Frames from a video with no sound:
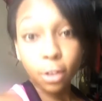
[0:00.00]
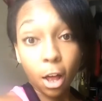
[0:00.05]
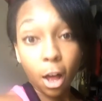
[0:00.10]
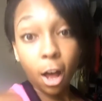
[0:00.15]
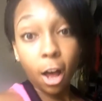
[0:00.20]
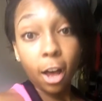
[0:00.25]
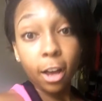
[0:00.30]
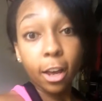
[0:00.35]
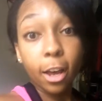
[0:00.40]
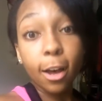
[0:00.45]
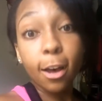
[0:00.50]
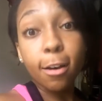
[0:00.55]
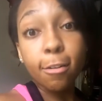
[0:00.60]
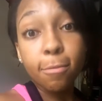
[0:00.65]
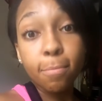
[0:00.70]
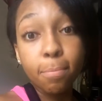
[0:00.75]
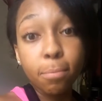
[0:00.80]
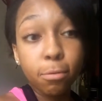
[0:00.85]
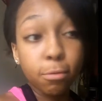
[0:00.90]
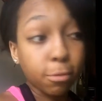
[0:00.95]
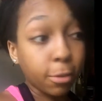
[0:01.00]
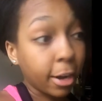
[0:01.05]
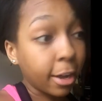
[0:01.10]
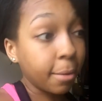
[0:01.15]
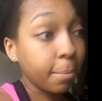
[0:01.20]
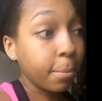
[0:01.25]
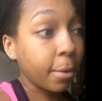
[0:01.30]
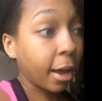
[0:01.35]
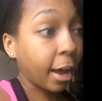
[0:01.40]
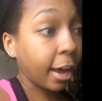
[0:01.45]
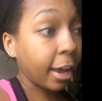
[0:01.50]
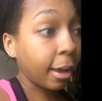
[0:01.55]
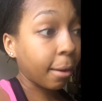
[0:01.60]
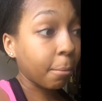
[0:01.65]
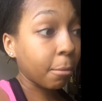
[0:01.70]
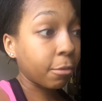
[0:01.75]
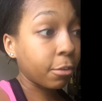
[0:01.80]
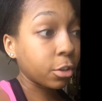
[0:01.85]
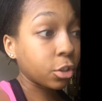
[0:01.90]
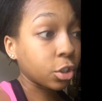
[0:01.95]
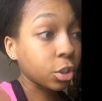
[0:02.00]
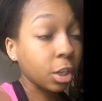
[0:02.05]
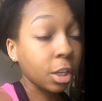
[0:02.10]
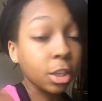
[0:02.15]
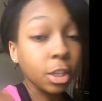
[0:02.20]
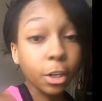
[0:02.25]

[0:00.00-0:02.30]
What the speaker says: vlog of prep. I am officially